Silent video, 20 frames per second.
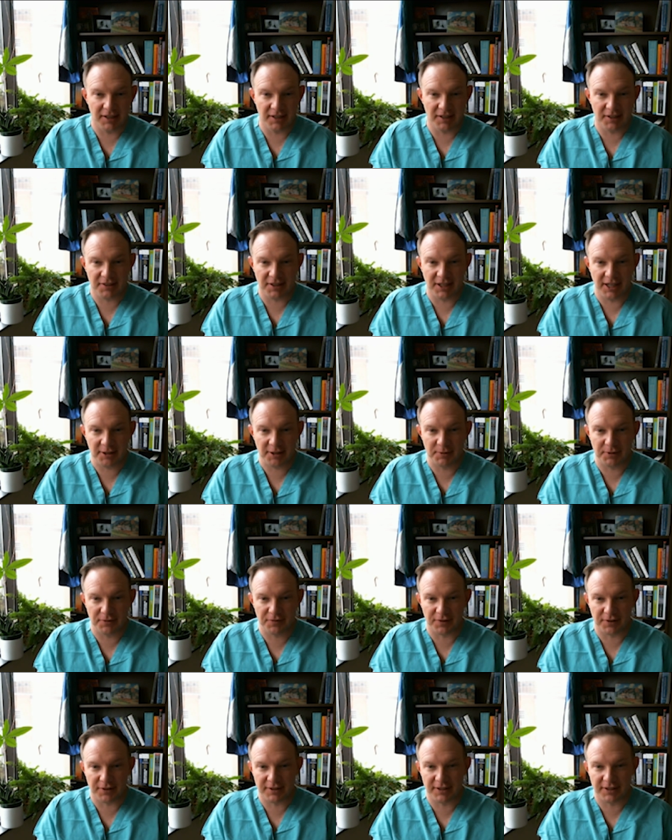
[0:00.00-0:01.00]
he thanked me
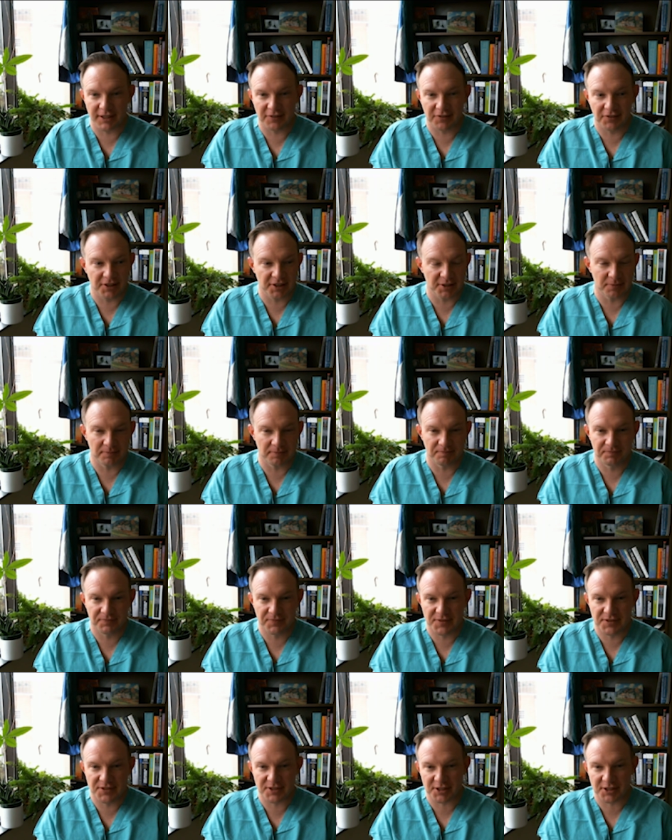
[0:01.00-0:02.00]
for giving him
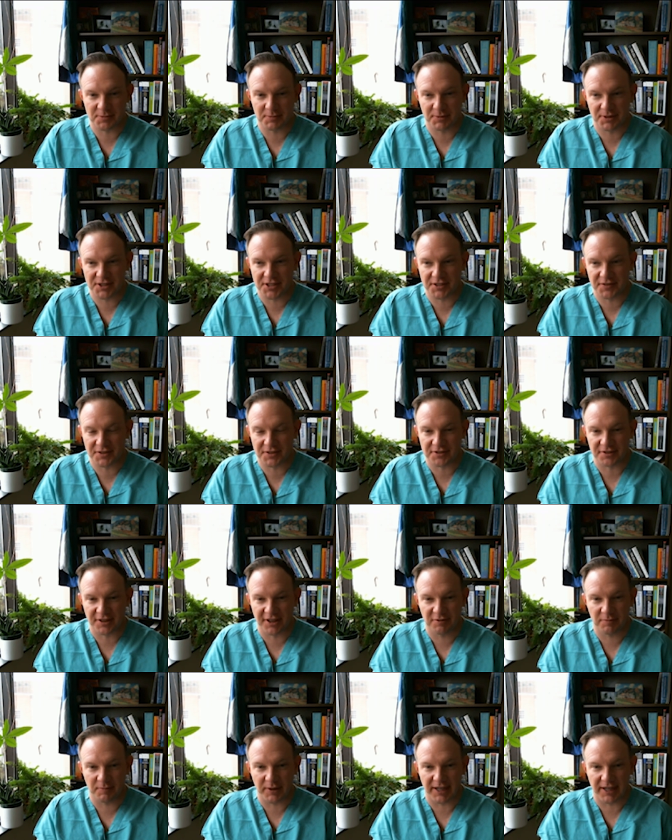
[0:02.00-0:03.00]
6 months of his
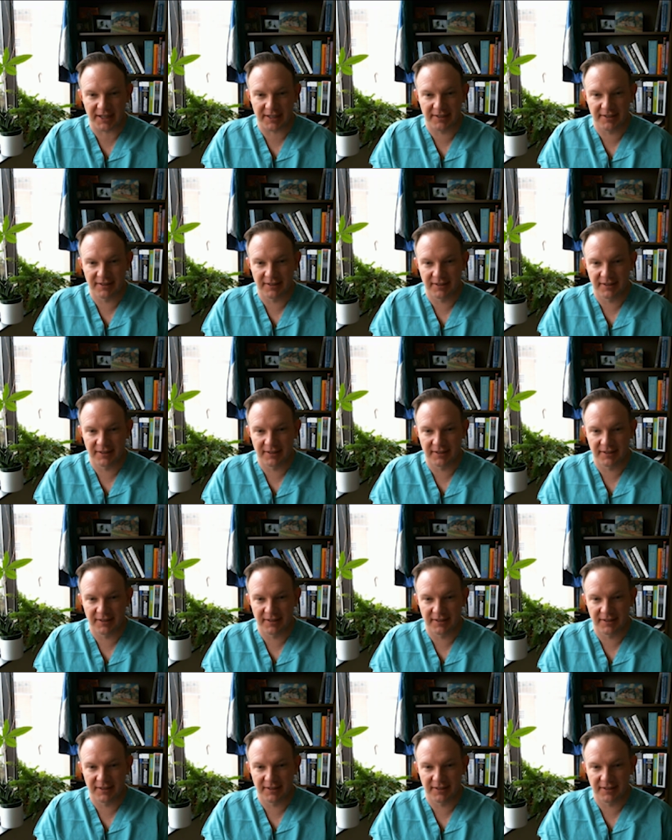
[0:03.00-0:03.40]
life back.